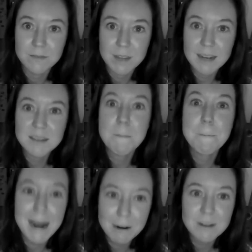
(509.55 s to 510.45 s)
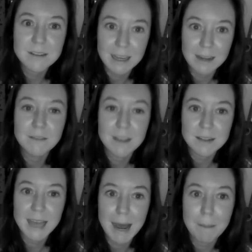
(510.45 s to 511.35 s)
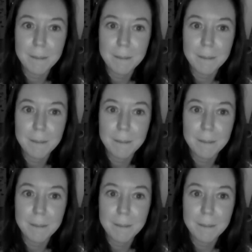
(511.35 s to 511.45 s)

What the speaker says: It is embarrassing, this gap.